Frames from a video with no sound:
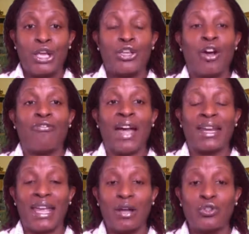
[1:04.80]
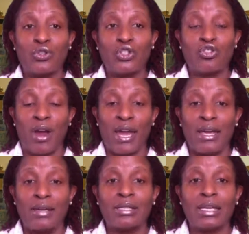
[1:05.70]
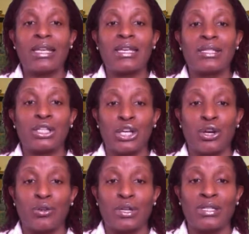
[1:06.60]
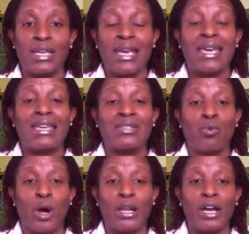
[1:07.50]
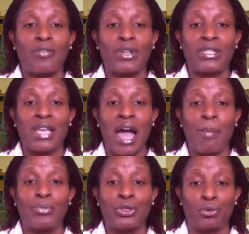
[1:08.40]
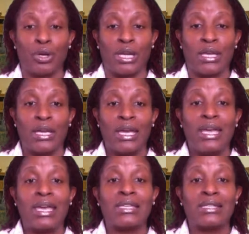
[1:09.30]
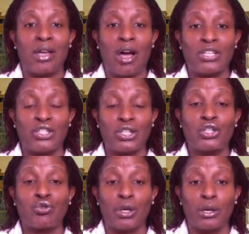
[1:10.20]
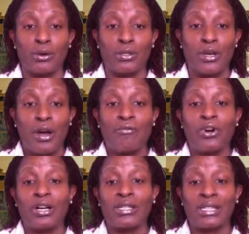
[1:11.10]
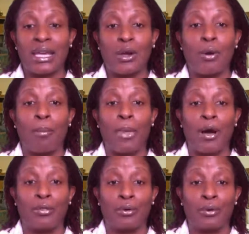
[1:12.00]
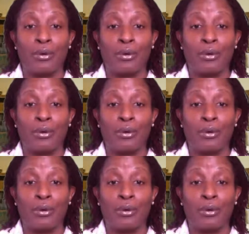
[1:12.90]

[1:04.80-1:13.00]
Your financial strains and insecurities is one of the top three exhaustion triggers for a single mother.